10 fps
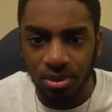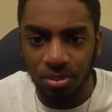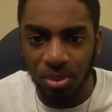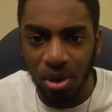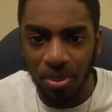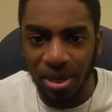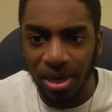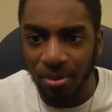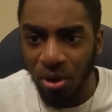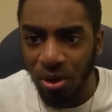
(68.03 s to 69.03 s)
Good ball by
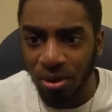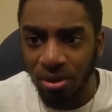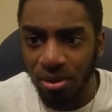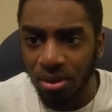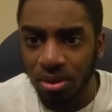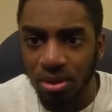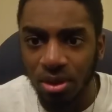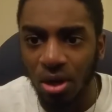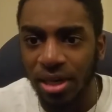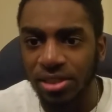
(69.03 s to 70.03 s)
Neymar.
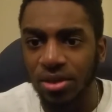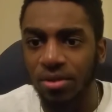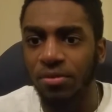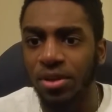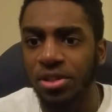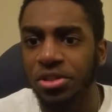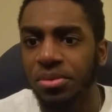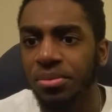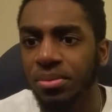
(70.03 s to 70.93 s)
God, that's a good finish.